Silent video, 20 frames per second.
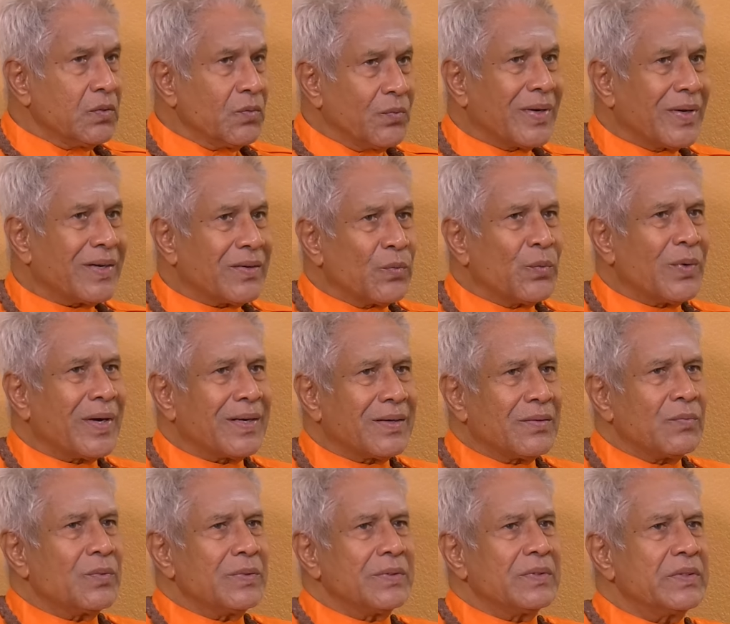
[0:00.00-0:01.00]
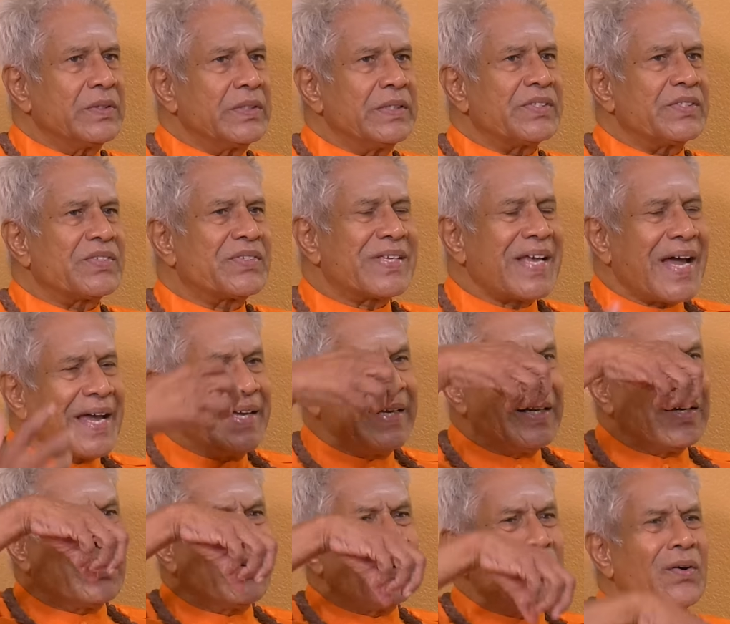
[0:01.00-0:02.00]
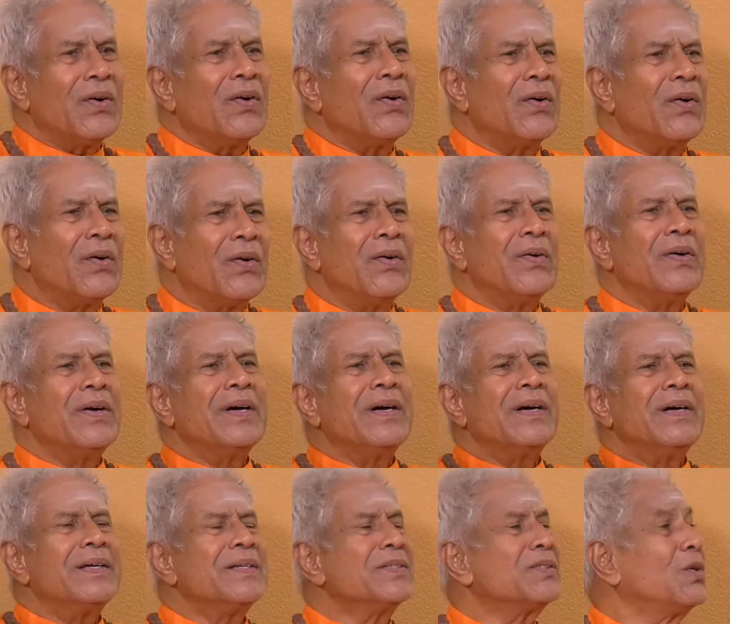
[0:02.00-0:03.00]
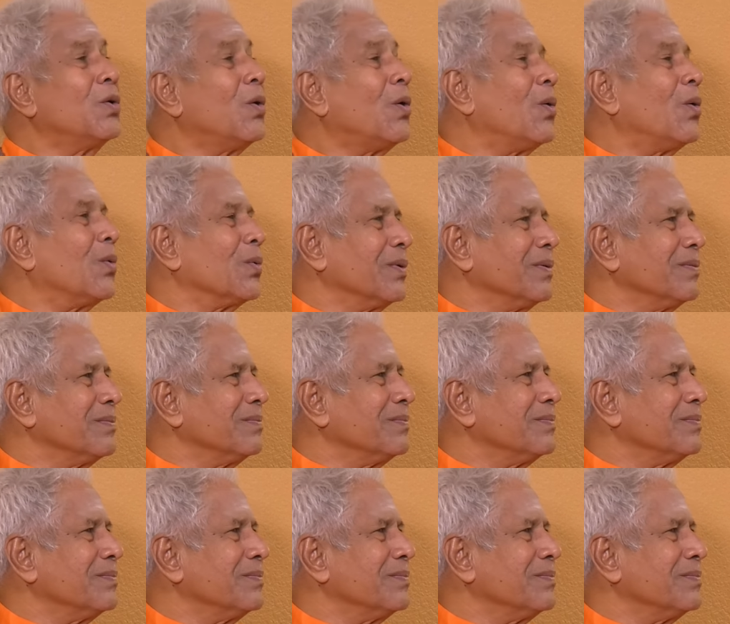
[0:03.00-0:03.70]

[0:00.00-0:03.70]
What the psyche is gone.